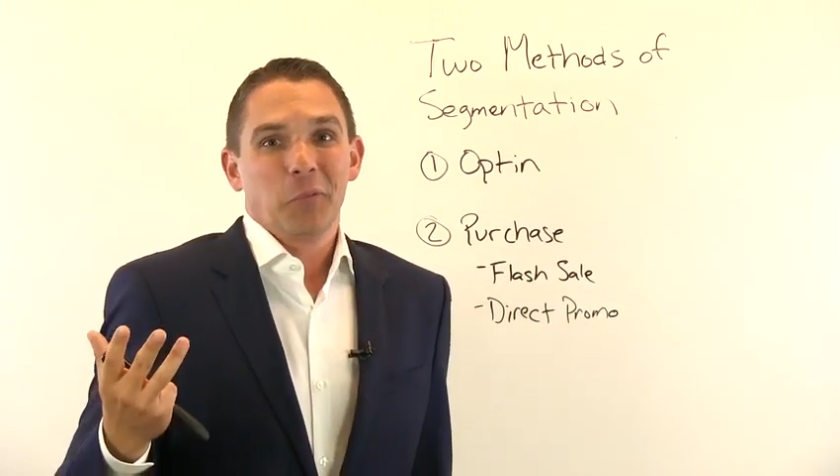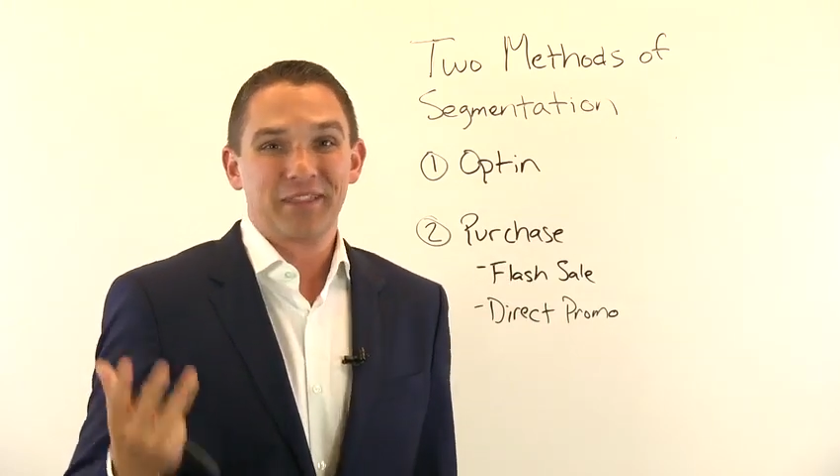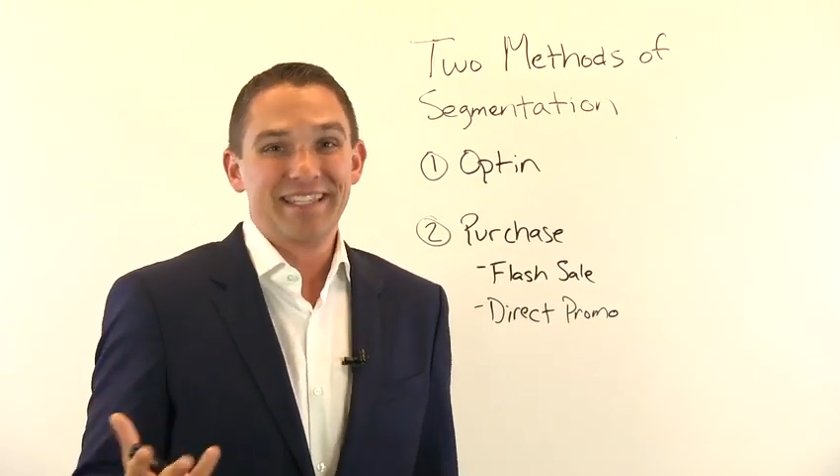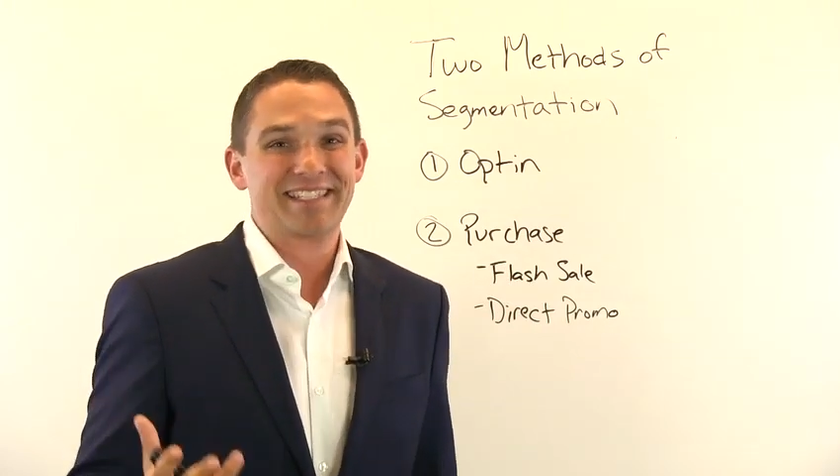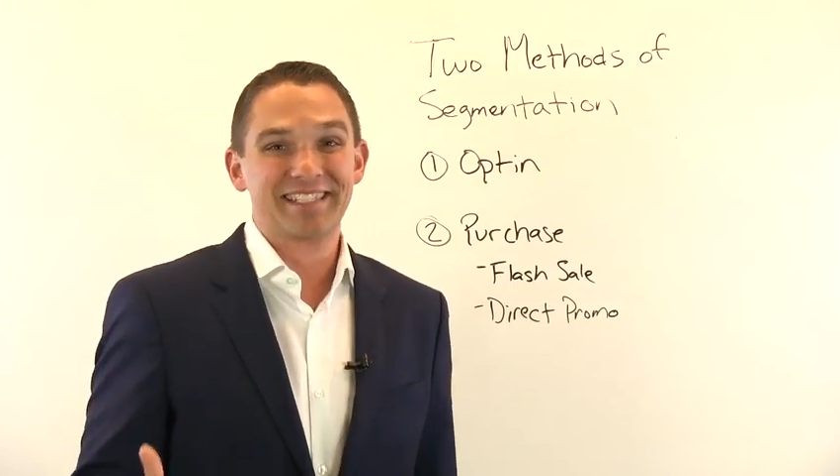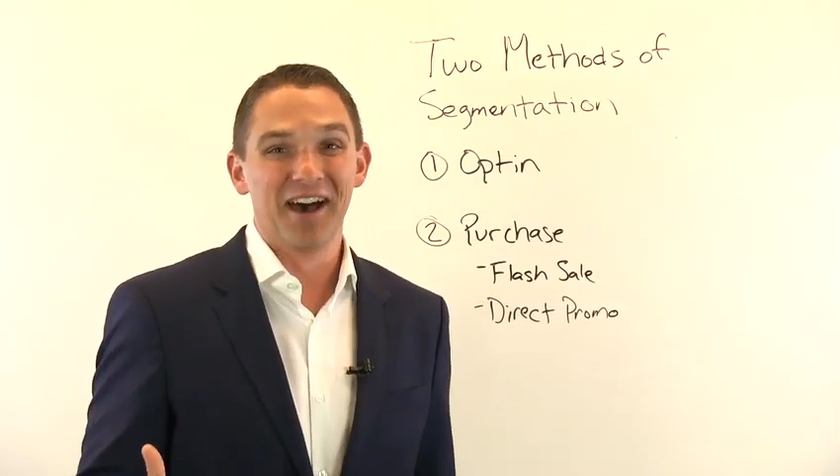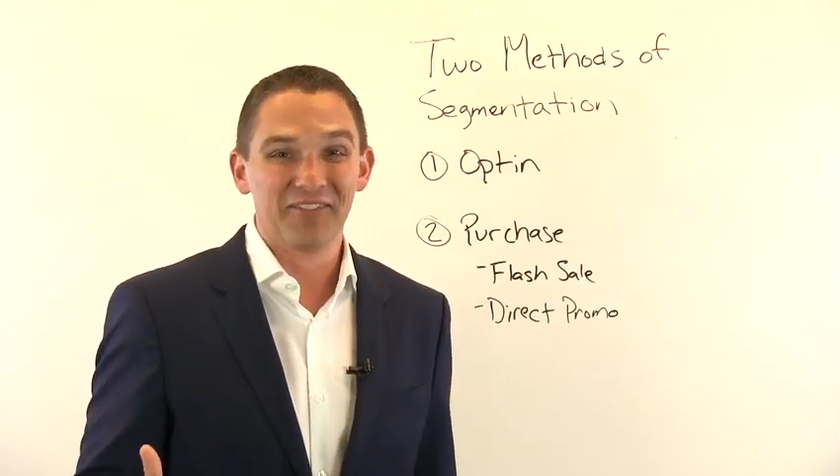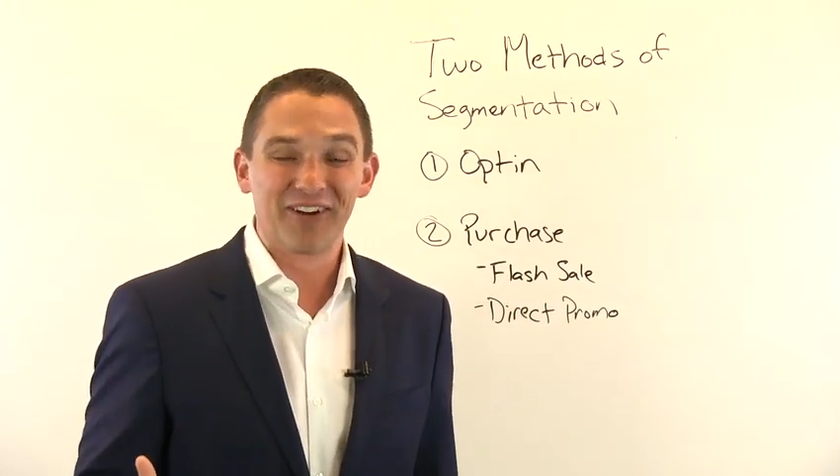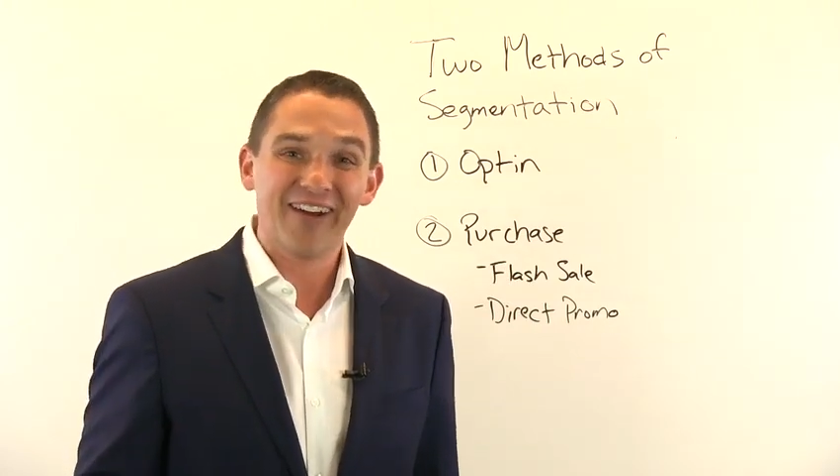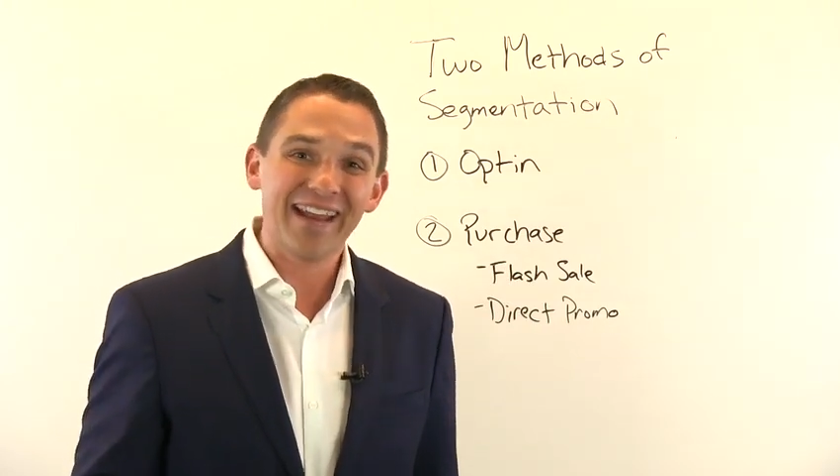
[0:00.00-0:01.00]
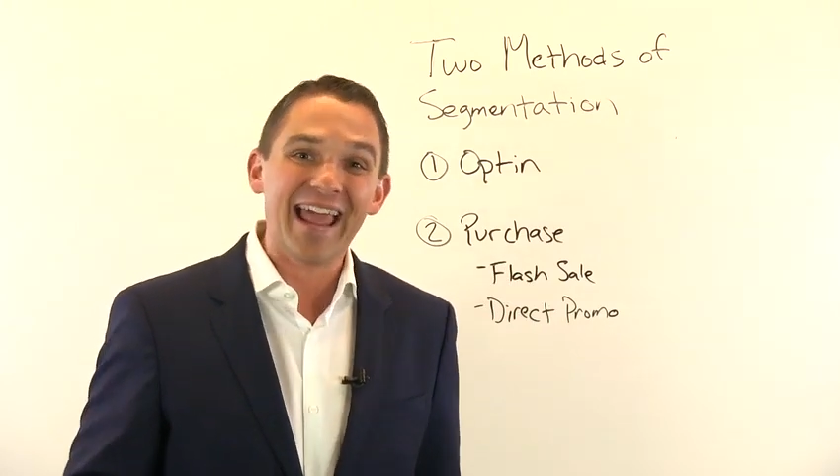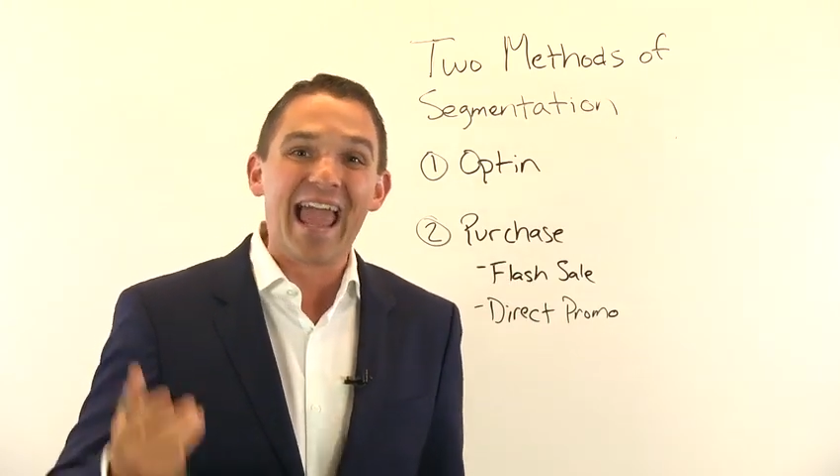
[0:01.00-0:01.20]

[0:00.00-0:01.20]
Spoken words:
with this stuff, all right?